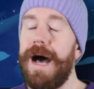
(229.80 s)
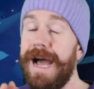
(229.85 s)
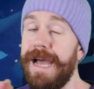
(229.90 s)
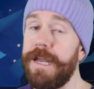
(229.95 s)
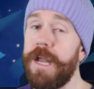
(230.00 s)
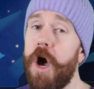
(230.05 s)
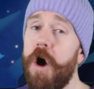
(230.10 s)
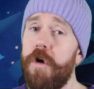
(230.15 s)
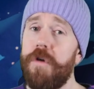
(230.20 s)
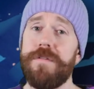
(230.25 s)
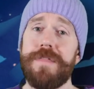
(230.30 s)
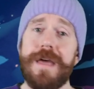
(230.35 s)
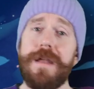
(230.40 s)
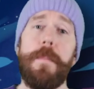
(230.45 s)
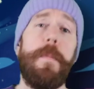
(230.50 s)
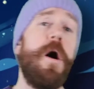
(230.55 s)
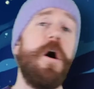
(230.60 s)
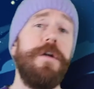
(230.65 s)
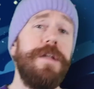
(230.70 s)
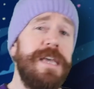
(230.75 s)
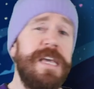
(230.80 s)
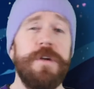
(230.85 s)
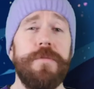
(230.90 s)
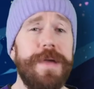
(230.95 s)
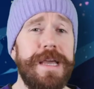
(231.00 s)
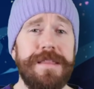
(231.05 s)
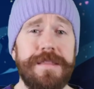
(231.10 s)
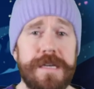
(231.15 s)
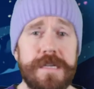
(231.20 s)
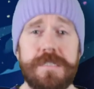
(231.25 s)
I know that upon
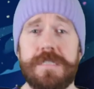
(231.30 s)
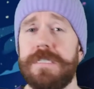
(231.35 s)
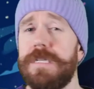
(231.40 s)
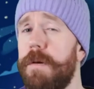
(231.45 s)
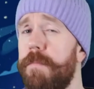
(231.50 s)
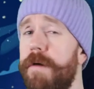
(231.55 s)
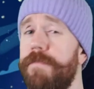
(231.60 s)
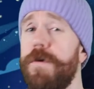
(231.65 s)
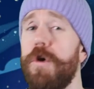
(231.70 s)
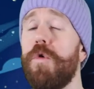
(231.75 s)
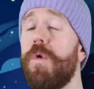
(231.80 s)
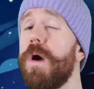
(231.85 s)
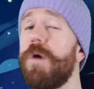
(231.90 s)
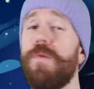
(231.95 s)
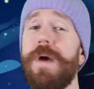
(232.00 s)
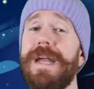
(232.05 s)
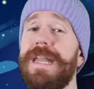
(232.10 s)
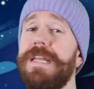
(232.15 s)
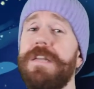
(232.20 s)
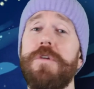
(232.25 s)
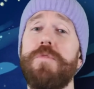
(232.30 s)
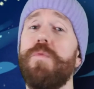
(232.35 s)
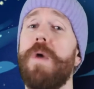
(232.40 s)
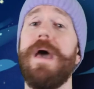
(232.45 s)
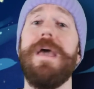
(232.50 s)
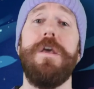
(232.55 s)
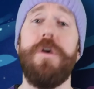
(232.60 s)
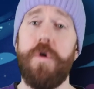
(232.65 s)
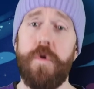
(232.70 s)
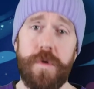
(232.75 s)
hearing this, some of you are ready to
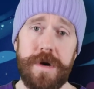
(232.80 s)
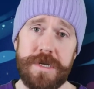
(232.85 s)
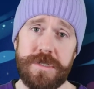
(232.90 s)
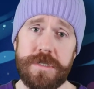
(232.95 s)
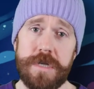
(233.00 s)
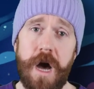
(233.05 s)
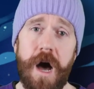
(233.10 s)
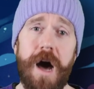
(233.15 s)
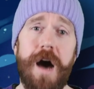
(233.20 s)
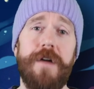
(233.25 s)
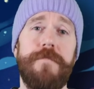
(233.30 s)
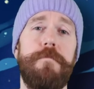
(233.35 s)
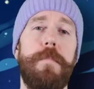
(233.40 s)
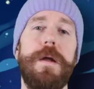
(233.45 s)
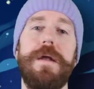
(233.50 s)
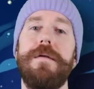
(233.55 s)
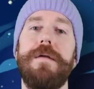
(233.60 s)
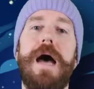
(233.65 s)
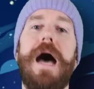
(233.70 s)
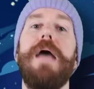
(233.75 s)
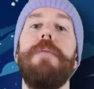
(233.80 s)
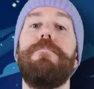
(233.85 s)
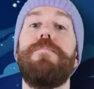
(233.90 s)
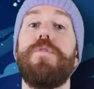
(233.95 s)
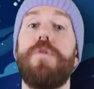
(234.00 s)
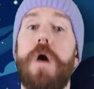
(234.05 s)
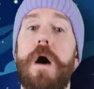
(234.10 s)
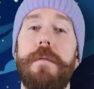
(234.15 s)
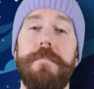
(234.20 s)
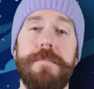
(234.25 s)
write Quest off, but I
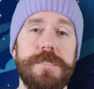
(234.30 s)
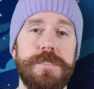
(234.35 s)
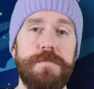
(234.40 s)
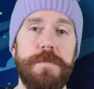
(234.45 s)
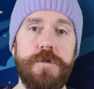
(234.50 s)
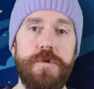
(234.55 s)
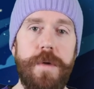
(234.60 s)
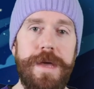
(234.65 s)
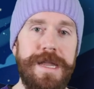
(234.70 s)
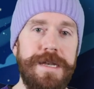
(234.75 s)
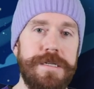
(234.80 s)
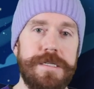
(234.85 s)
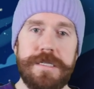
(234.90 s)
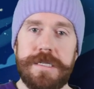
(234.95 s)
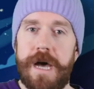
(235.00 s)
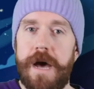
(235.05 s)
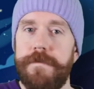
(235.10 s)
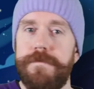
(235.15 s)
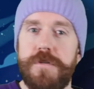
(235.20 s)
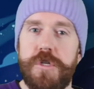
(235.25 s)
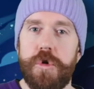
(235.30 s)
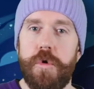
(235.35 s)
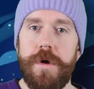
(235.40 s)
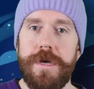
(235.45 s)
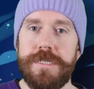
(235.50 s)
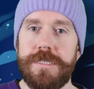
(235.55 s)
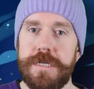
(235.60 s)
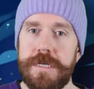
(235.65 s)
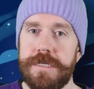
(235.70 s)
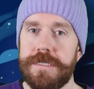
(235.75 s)
promise, between tough
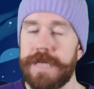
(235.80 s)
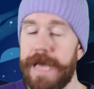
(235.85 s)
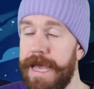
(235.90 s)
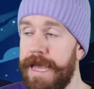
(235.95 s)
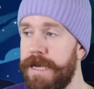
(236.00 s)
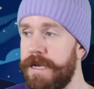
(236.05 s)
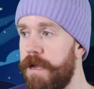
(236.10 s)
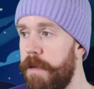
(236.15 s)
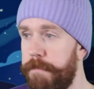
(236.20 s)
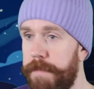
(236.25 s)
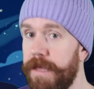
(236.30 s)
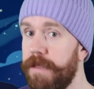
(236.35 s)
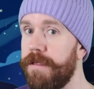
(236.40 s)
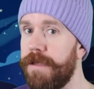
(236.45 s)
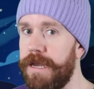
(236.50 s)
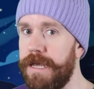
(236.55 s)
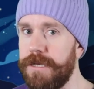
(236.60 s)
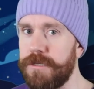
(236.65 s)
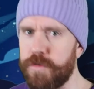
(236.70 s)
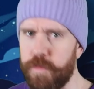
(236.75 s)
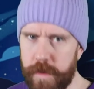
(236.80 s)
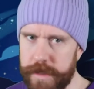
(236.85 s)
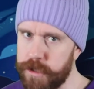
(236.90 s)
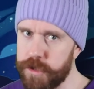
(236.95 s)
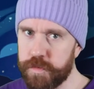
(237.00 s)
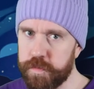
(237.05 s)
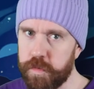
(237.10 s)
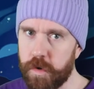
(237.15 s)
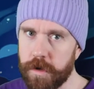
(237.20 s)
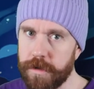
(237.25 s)
choices and abilities,
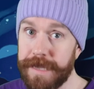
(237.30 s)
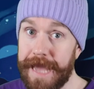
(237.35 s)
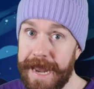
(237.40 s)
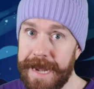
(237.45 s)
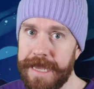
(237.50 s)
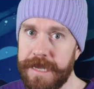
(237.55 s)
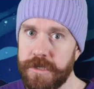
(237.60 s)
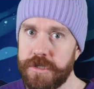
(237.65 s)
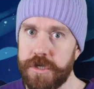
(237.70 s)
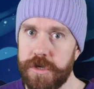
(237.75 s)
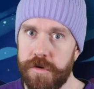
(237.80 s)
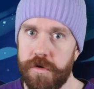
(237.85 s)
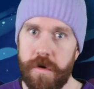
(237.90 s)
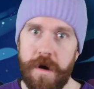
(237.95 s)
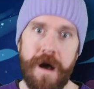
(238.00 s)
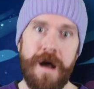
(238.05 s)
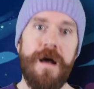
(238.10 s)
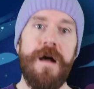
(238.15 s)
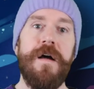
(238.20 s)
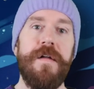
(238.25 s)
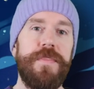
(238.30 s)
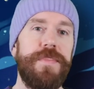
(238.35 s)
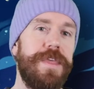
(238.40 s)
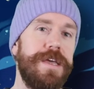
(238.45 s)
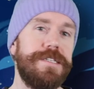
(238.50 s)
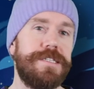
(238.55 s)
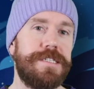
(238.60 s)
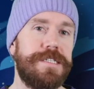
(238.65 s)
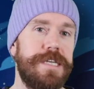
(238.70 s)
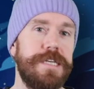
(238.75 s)
which we're getting to,
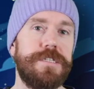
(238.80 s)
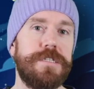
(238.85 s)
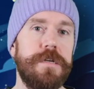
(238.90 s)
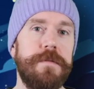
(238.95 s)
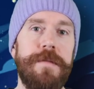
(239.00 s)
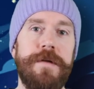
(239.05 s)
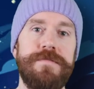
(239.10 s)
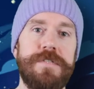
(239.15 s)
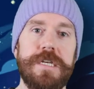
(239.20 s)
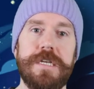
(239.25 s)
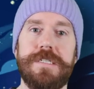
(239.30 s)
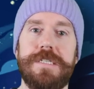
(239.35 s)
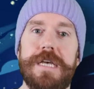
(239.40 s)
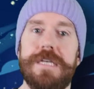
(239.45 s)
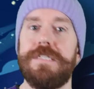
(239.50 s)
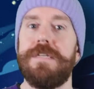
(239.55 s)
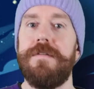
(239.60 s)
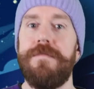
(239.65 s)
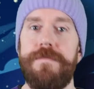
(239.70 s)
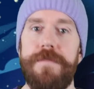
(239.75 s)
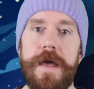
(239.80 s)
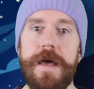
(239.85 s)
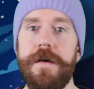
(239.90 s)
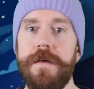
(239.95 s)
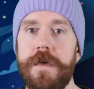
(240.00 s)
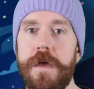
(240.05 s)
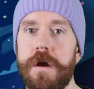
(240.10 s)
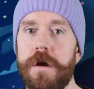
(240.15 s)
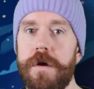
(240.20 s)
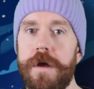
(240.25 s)
this system of success and
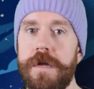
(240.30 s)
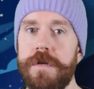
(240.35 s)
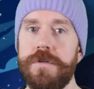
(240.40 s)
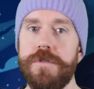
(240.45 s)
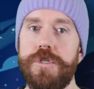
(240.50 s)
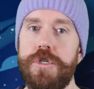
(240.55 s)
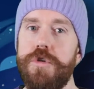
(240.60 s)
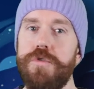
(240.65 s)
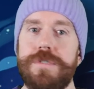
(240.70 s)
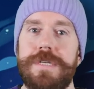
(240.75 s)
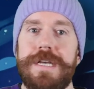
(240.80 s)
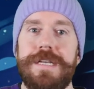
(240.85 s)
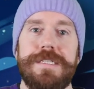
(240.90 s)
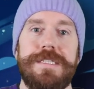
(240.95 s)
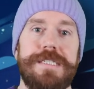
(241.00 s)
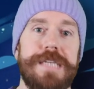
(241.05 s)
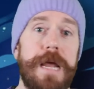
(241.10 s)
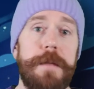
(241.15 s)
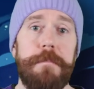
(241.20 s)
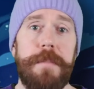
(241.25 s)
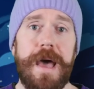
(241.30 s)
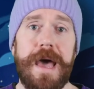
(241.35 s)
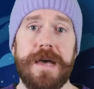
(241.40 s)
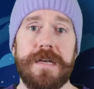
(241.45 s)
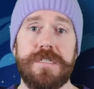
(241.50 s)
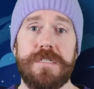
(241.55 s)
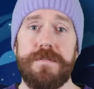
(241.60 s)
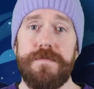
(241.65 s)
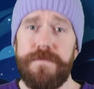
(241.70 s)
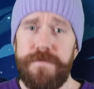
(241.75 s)
failure and choosing
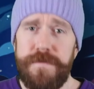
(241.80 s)
setbacks